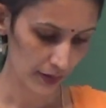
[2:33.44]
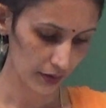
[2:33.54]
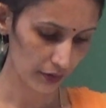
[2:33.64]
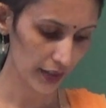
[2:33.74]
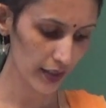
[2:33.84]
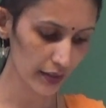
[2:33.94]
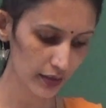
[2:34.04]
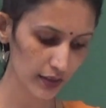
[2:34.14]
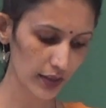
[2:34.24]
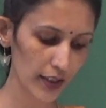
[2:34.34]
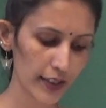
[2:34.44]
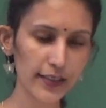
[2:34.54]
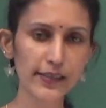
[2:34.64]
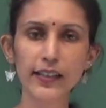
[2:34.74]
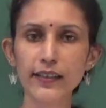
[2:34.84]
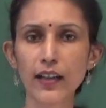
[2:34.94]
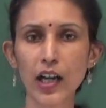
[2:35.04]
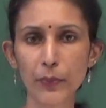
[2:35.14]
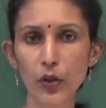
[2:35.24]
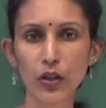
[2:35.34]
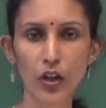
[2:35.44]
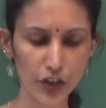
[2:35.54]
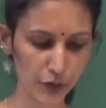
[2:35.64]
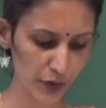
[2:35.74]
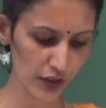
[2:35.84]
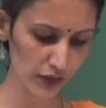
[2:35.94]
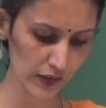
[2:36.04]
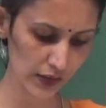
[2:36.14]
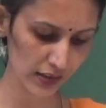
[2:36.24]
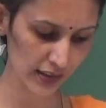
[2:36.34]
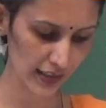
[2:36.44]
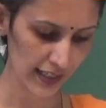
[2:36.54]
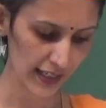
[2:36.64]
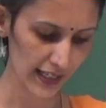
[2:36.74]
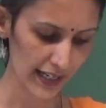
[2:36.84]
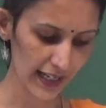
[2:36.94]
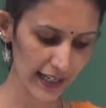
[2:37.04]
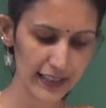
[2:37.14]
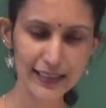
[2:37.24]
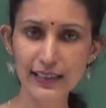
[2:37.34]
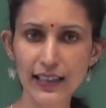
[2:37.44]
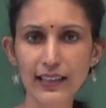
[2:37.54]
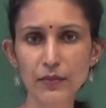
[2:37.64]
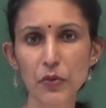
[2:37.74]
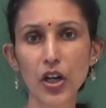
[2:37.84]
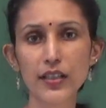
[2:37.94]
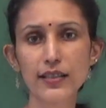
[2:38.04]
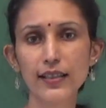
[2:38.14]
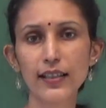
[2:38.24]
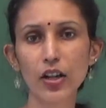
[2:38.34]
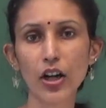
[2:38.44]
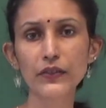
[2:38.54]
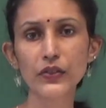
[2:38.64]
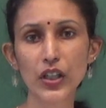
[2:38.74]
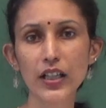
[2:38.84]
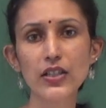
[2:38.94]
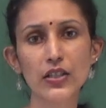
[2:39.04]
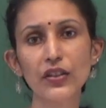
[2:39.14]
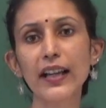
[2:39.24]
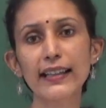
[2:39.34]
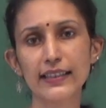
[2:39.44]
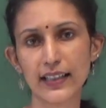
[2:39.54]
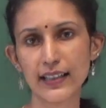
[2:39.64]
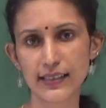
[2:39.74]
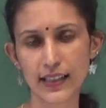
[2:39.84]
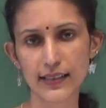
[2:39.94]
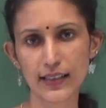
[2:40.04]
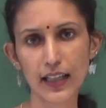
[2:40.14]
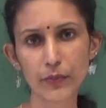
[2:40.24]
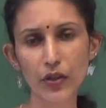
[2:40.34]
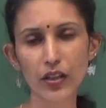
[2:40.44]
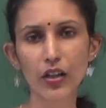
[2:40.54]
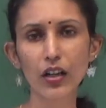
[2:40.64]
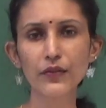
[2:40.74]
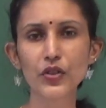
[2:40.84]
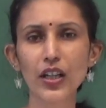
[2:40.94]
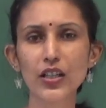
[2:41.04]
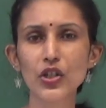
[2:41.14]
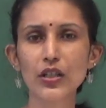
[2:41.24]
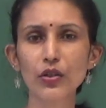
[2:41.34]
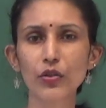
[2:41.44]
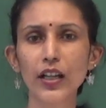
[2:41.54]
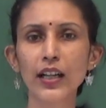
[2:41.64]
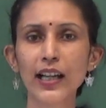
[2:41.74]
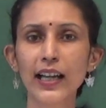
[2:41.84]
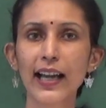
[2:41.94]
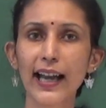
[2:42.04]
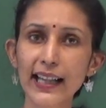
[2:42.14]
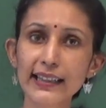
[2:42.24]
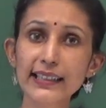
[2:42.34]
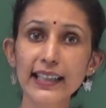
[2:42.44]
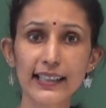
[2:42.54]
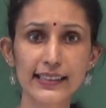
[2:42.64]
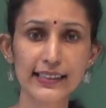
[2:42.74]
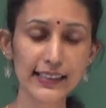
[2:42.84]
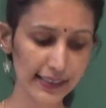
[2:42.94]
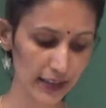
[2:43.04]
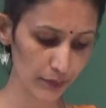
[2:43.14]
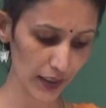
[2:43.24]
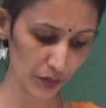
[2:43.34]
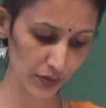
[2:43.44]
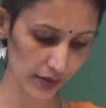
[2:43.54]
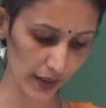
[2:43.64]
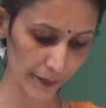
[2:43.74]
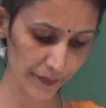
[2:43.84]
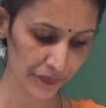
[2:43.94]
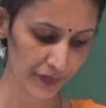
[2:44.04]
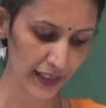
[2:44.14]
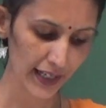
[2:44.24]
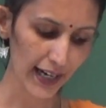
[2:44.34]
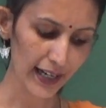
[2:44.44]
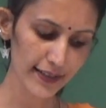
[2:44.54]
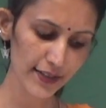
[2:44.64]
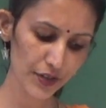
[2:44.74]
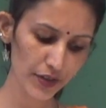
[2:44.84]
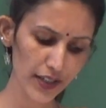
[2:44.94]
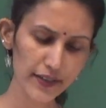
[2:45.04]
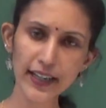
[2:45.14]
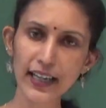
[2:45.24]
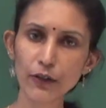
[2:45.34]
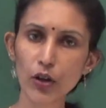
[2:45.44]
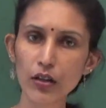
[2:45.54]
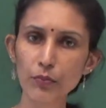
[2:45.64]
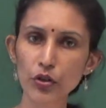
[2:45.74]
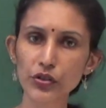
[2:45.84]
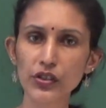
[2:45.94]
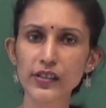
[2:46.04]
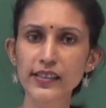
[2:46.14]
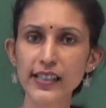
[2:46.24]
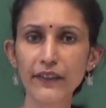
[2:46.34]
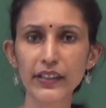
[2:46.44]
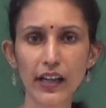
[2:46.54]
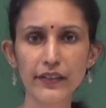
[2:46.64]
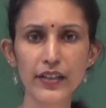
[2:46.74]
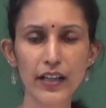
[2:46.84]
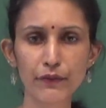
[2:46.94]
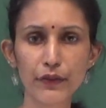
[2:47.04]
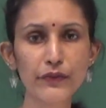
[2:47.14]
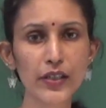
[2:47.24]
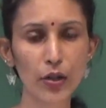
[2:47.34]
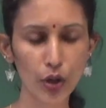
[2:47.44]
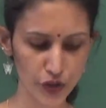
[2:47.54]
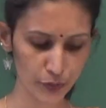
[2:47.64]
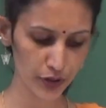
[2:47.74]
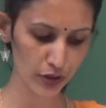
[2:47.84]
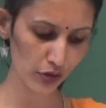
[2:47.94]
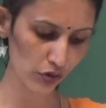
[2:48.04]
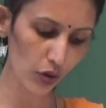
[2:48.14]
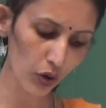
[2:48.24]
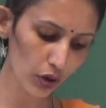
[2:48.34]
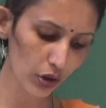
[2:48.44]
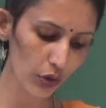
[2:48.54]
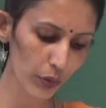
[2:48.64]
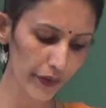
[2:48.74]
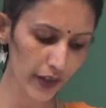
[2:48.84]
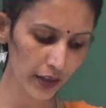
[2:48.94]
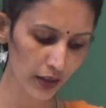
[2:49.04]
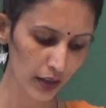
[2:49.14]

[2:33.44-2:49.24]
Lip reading: Okay? He has started the Apollo Hospitals and that brought a lot of change into the healthcare sector. That brought a lot of change into the healthcare system that was there. And today, they have almost 750 hospitals all over their